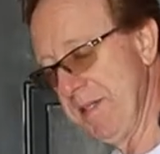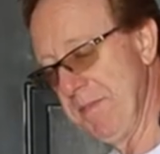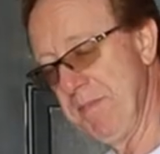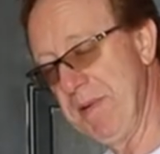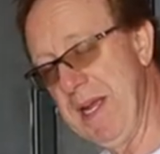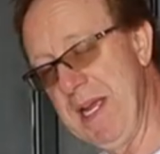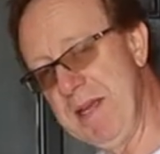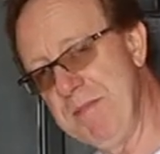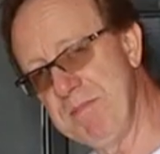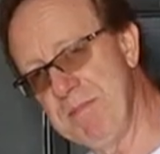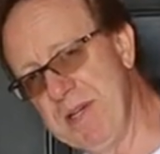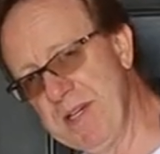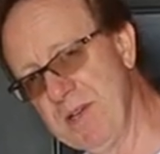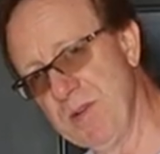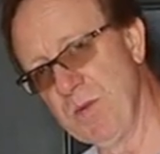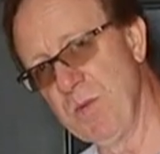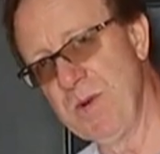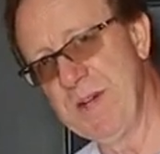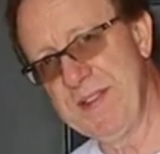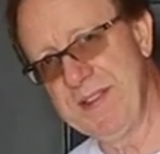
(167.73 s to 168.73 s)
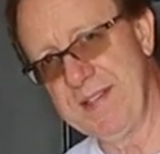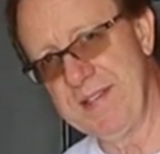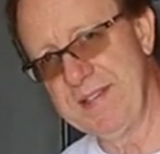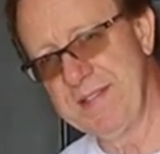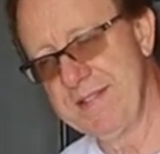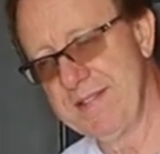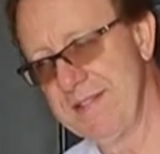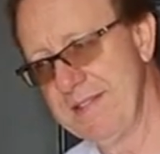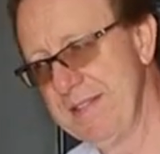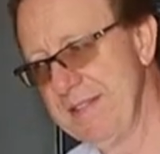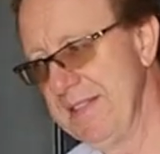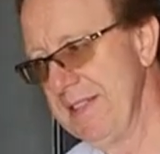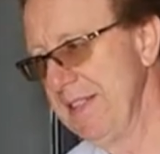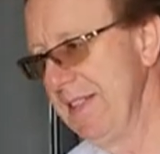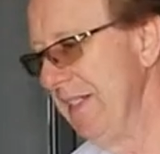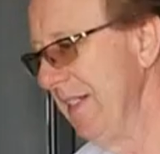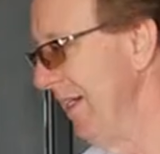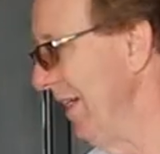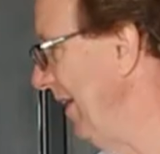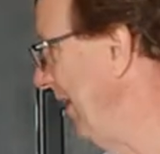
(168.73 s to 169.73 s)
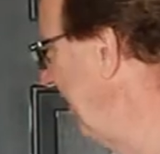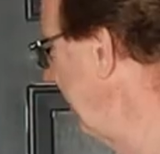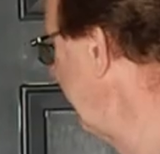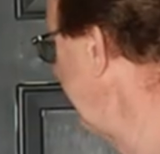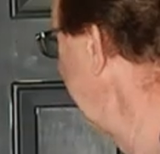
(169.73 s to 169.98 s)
of the paint peeled with it. And I